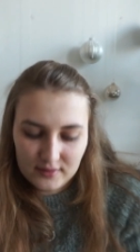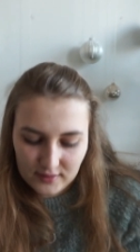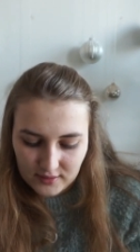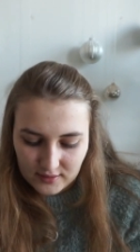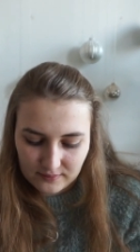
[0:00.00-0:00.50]

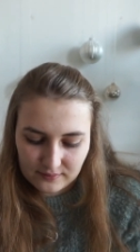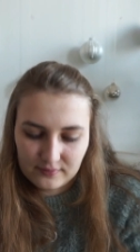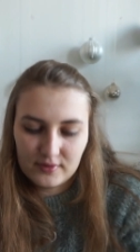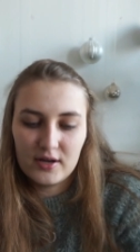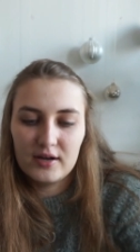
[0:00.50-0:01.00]
you
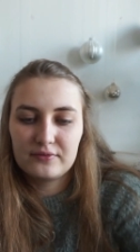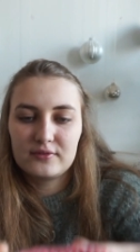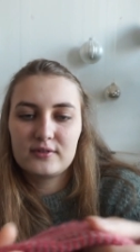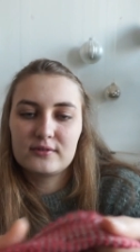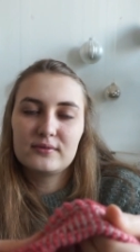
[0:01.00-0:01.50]
have
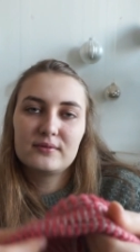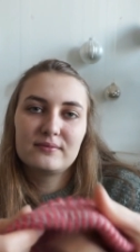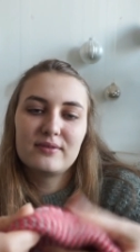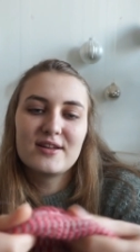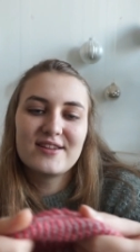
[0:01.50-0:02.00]
to,
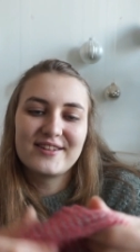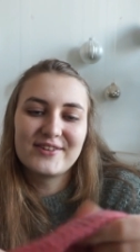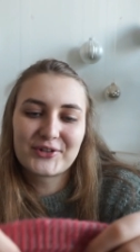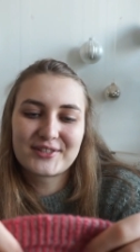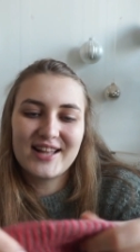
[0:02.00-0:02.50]
it
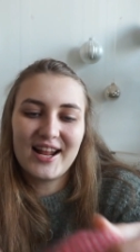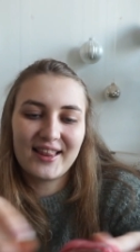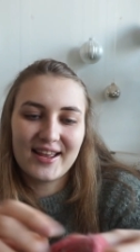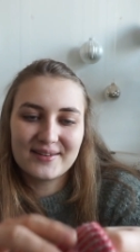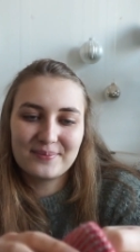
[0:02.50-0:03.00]
looks like
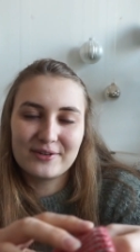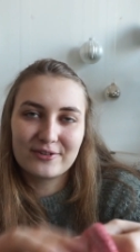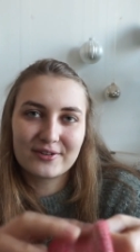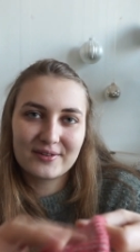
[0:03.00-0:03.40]
that because